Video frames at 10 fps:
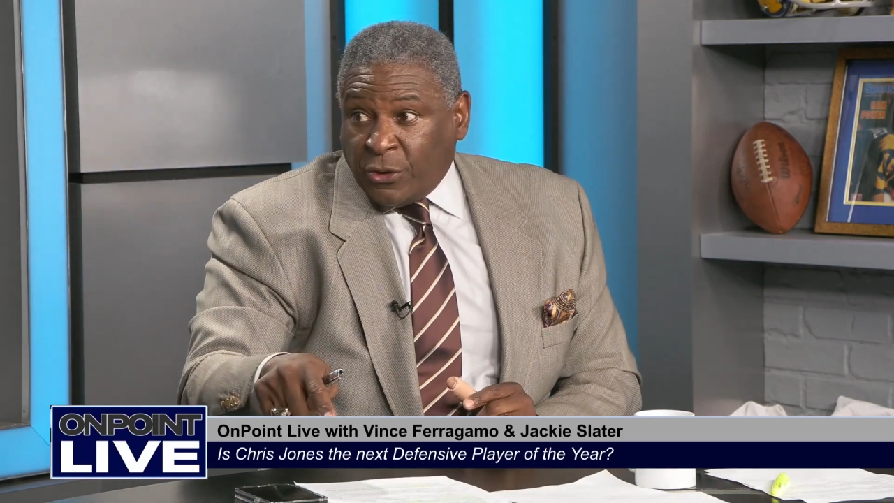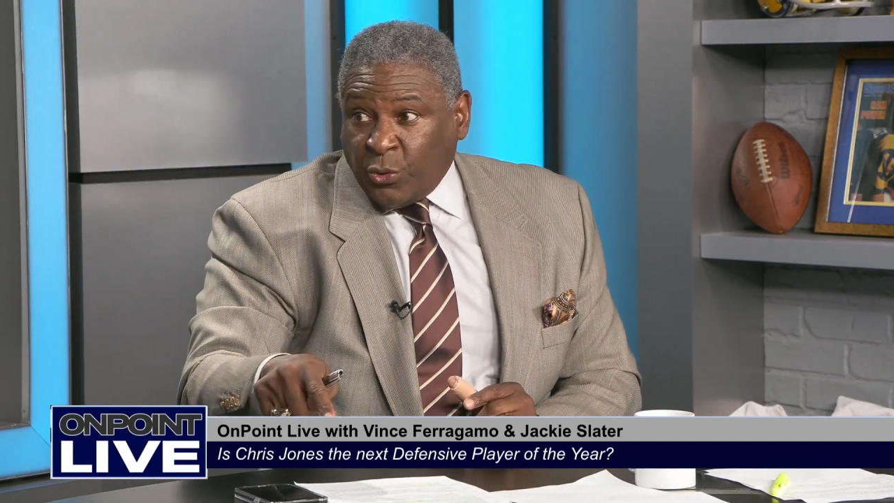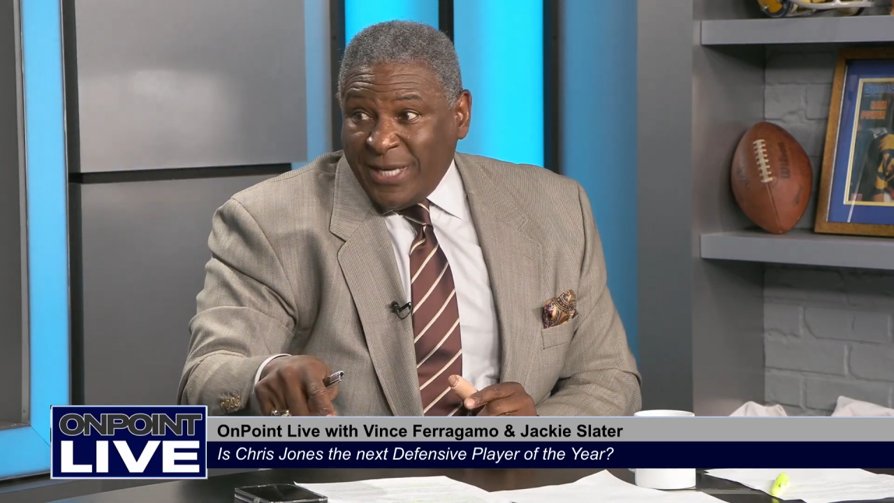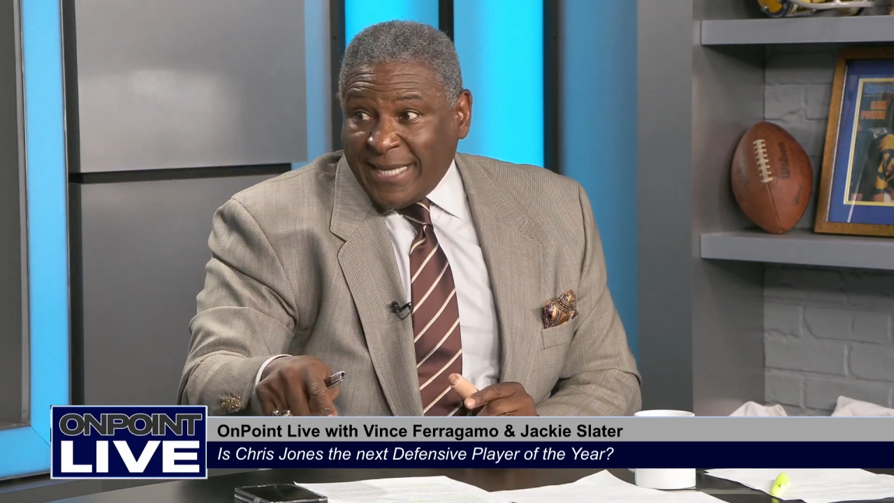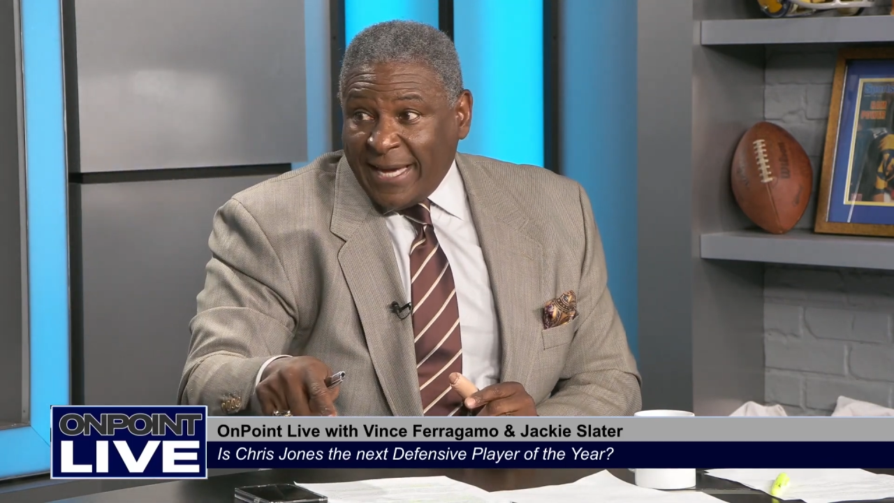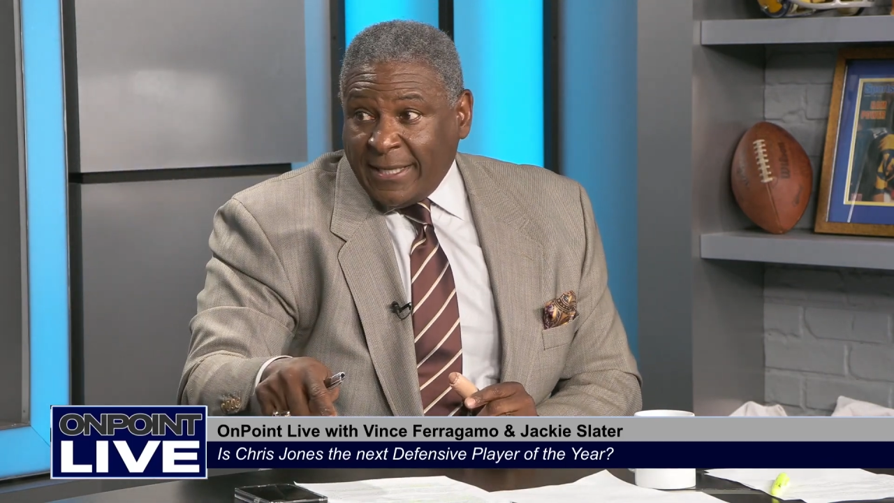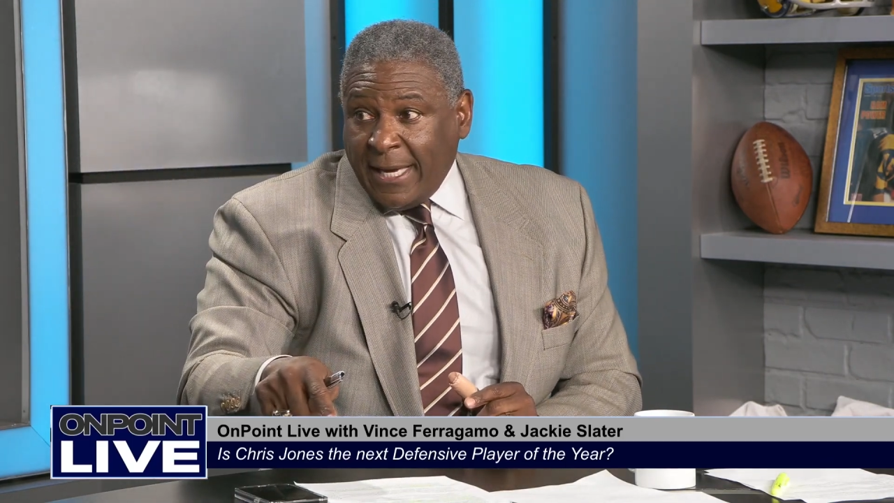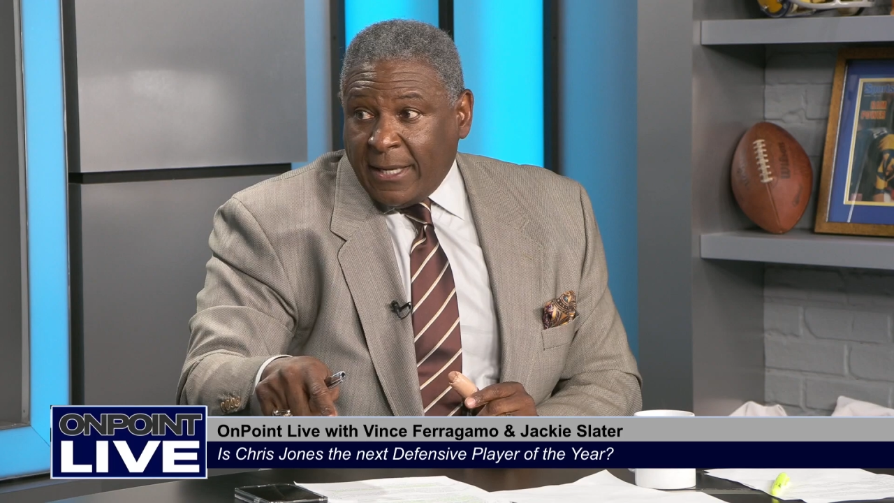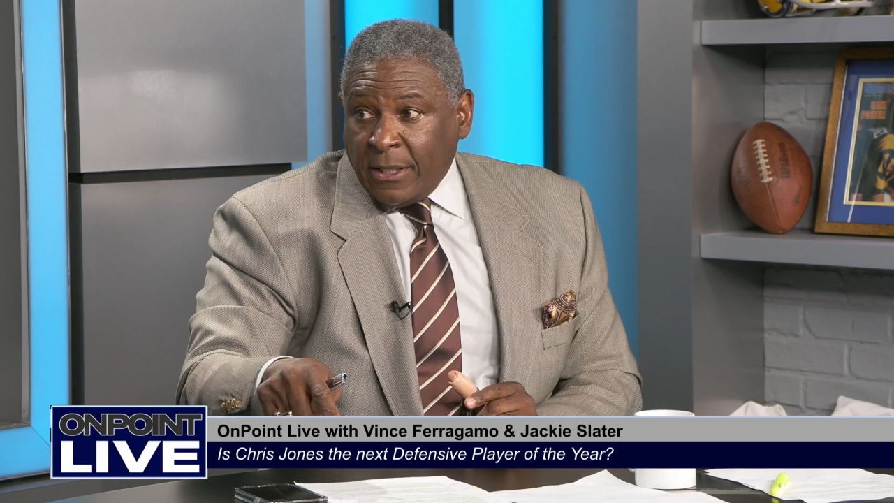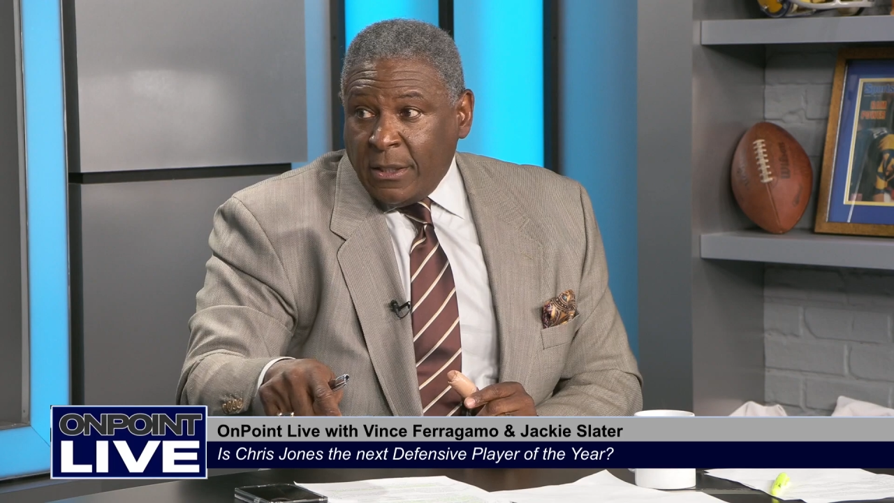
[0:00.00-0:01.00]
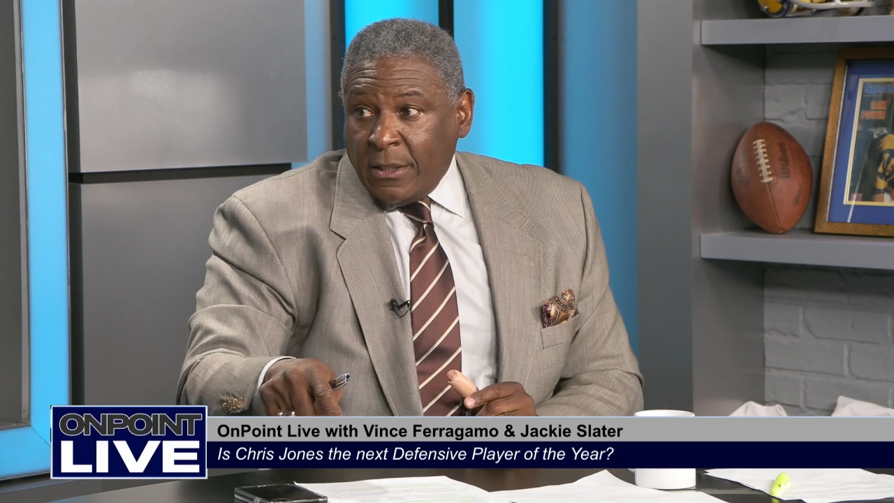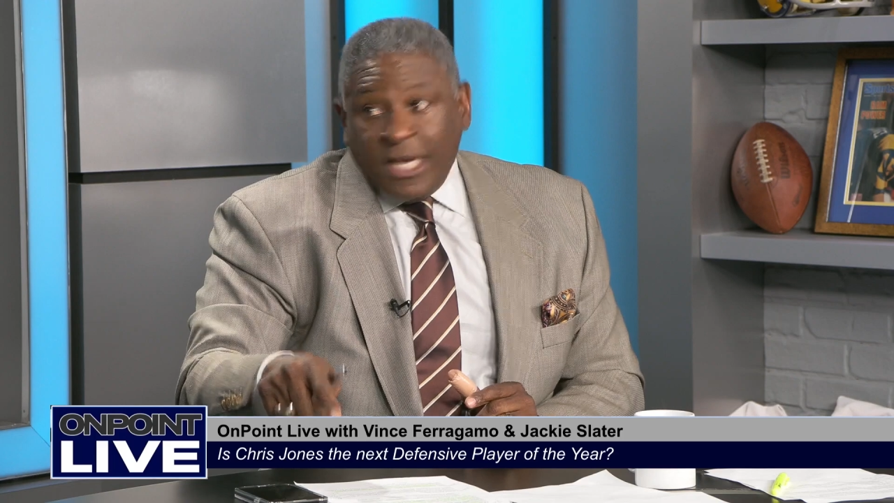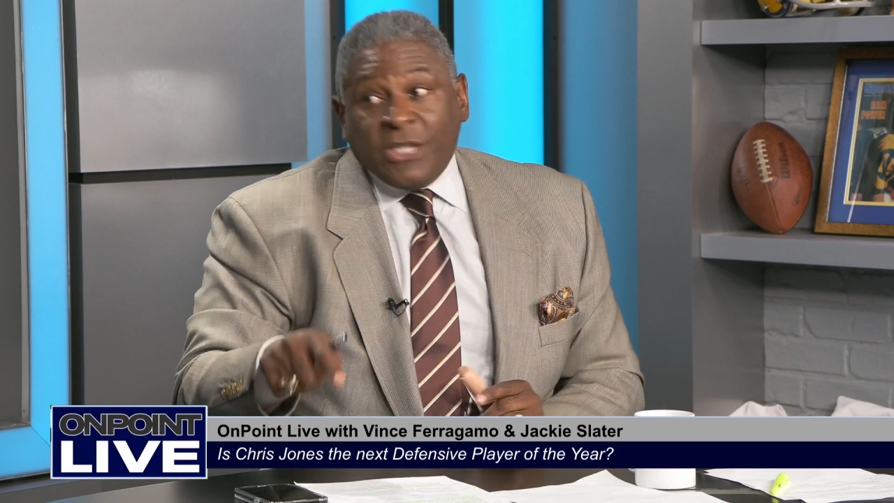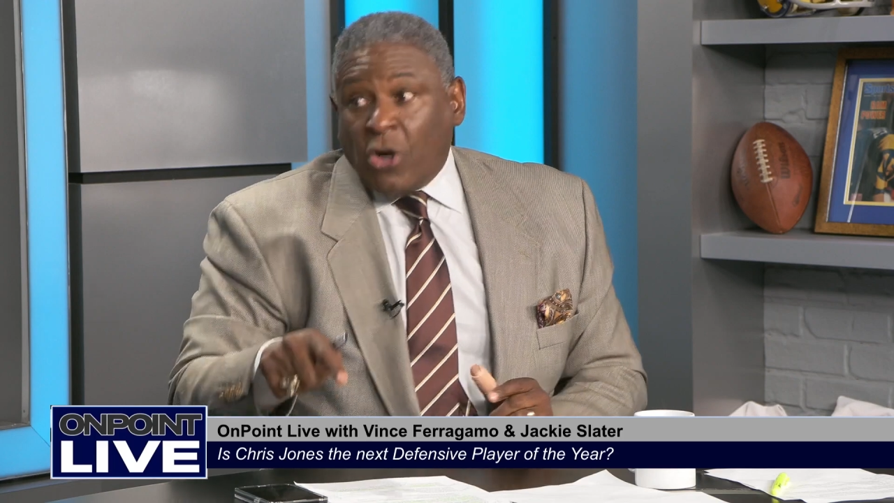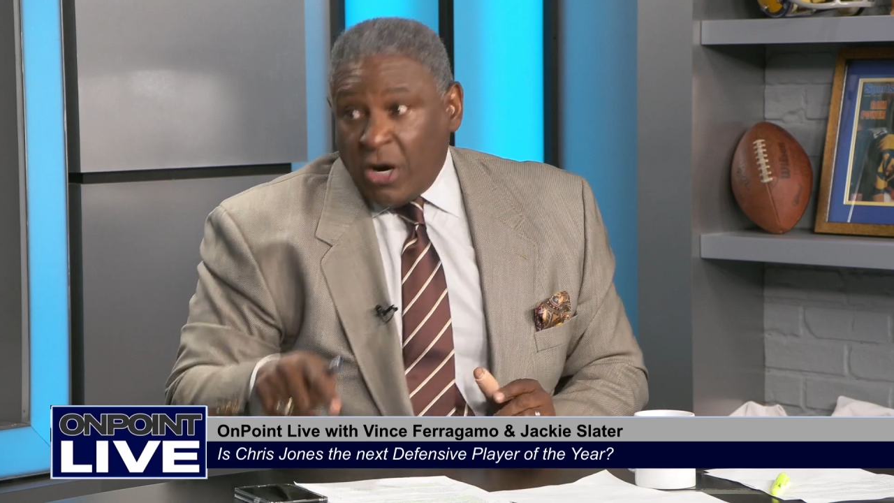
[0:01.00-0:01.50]
three technique,
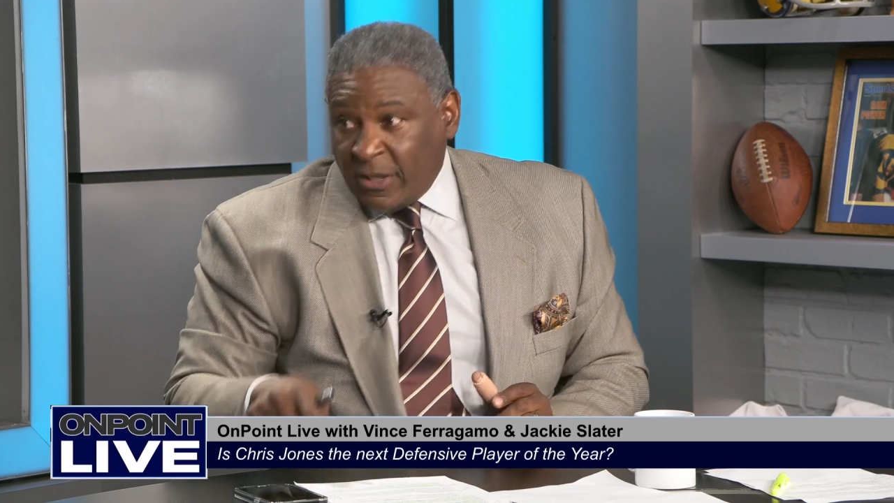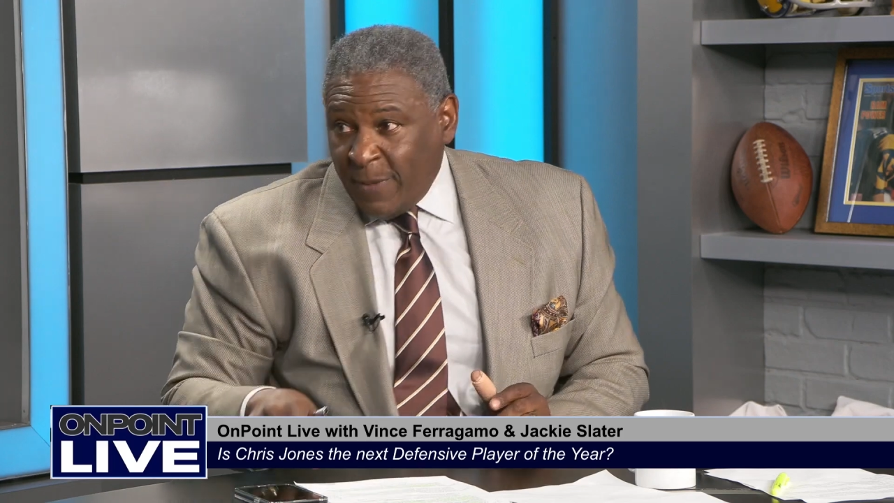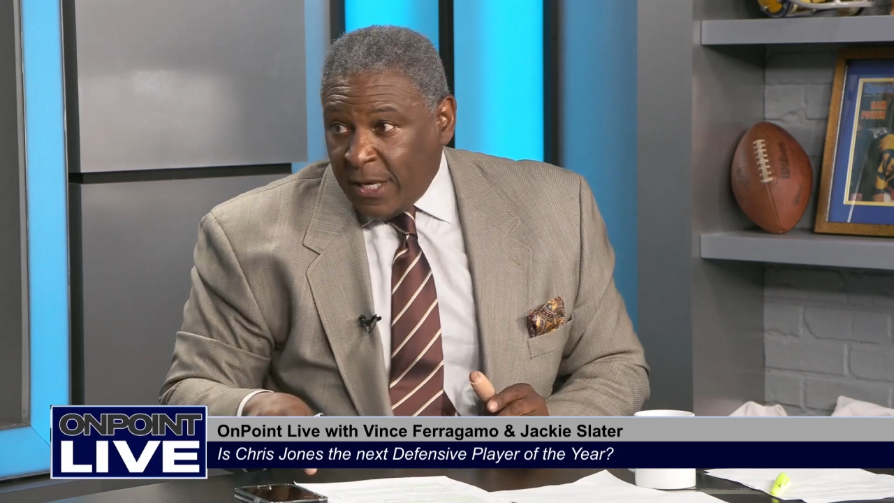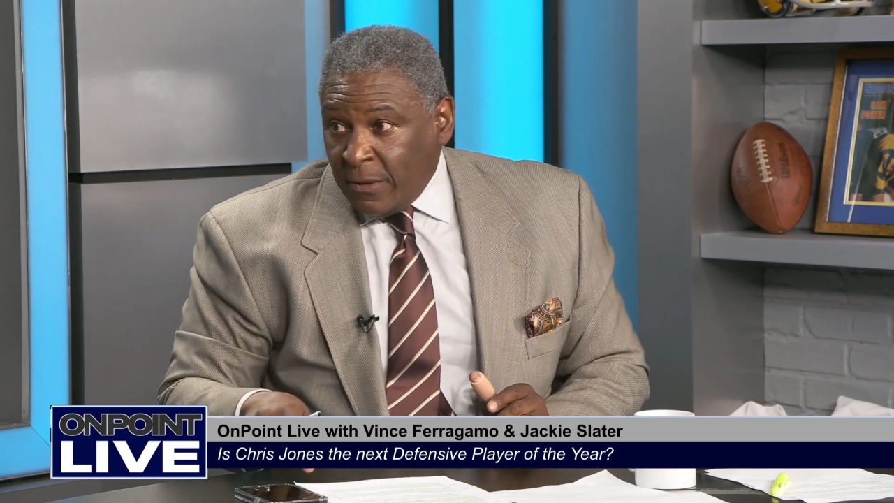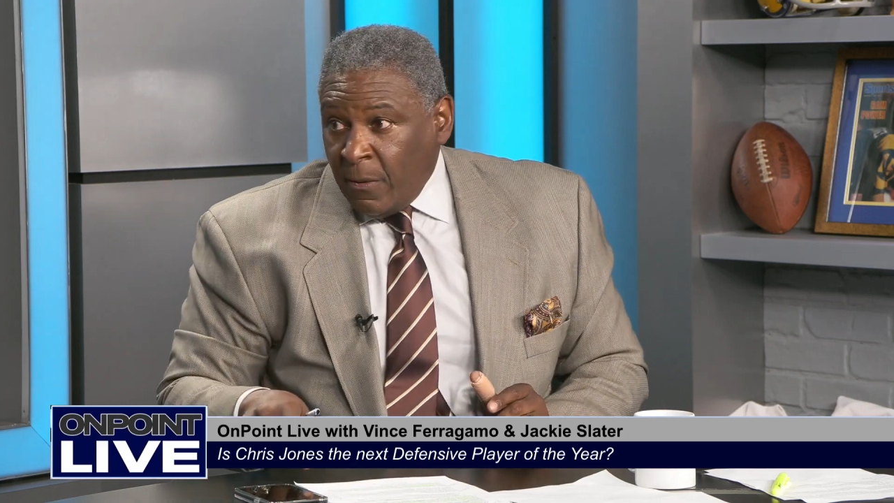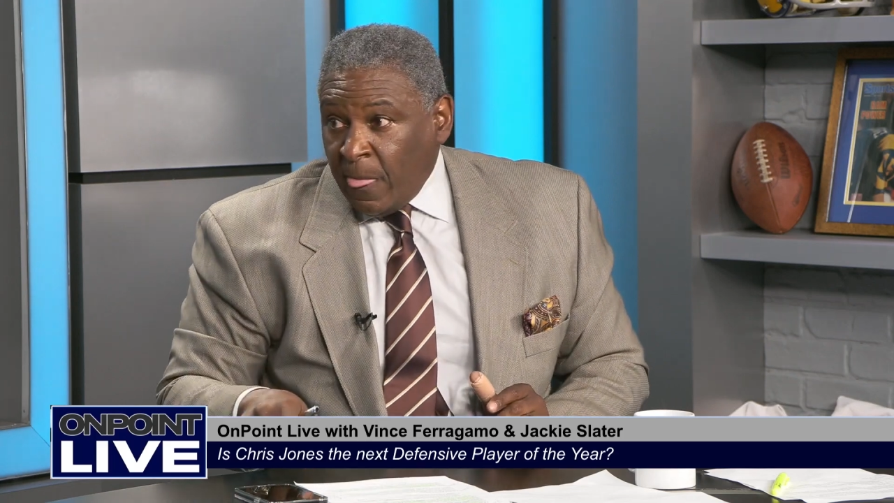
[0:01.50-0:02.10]
he's hard to beat.